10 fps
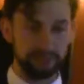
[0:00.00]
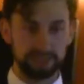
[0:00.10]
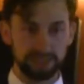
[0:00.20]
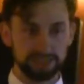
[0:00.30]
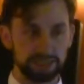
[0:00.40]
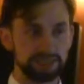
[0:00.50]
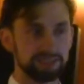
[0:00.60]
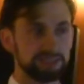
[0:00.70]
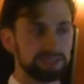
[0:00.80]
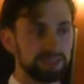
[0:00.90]
paying attention,
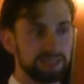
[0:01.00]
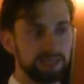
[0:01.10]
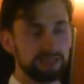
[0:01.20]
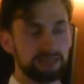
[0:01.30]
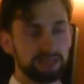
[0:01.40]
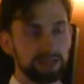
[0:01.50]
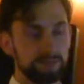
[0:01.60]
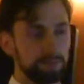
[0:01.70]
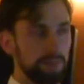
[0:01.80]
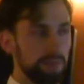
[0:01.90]
it's just that he
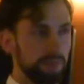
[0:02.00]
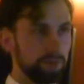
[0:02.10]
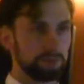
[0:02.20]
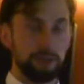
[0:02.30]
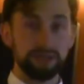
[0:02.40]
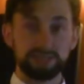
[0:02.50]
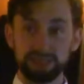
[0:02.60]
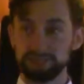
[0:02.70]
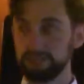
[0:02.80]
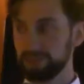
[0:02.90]
was paying
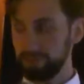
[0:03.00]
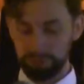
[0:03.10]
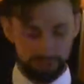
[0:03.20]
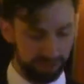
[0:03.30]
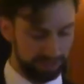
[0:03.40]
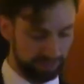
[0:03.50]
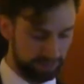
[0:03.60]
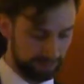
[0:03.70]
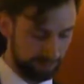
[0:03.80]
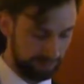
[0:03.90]
attention to different things.